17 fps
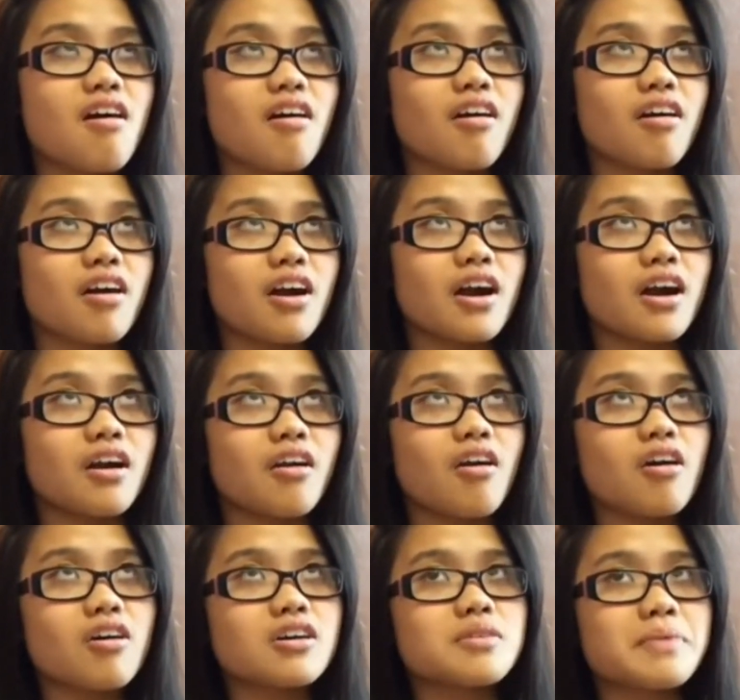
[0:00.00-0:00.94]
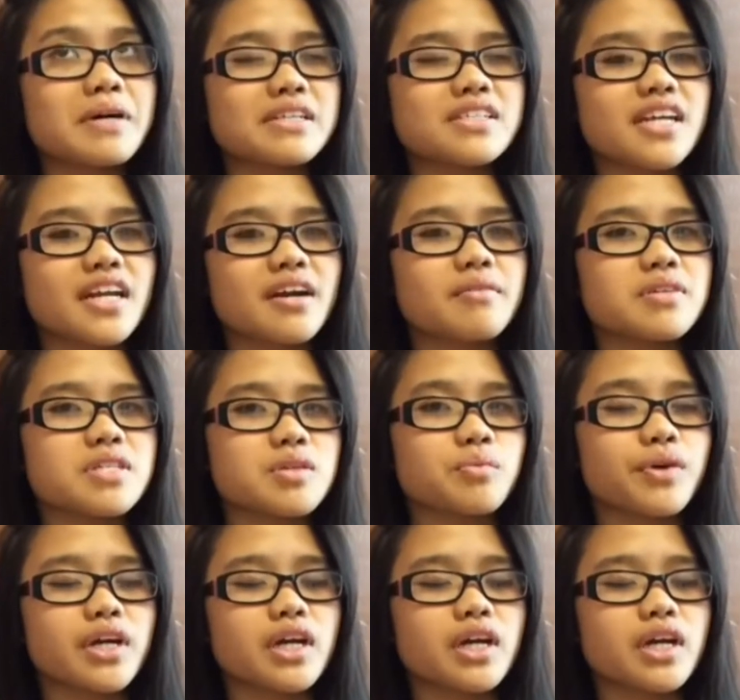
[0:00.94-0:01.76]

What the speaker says: are all about terrorism.